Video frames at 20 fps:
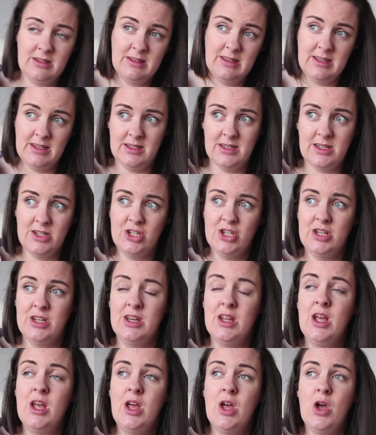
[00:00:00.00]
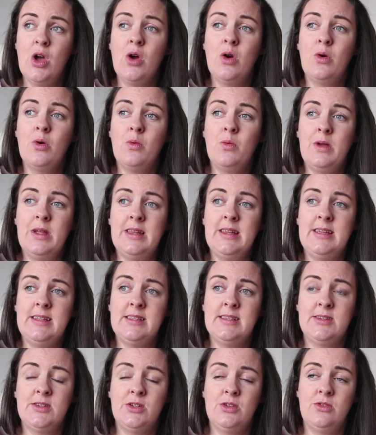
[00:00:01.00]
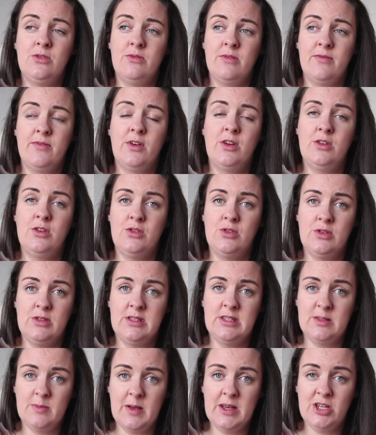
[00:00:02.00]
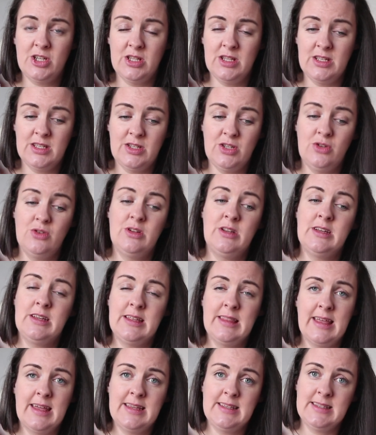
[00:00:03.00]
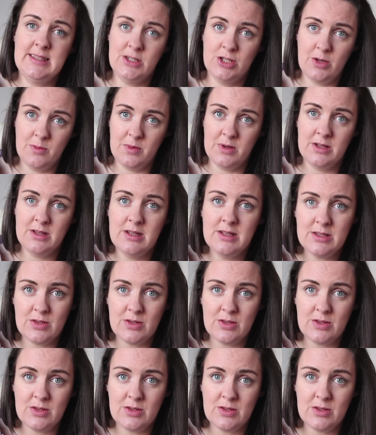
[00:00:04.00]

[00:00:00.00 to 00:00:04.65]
condition, we need to refer you to the specialist unit, and that is in Dublin.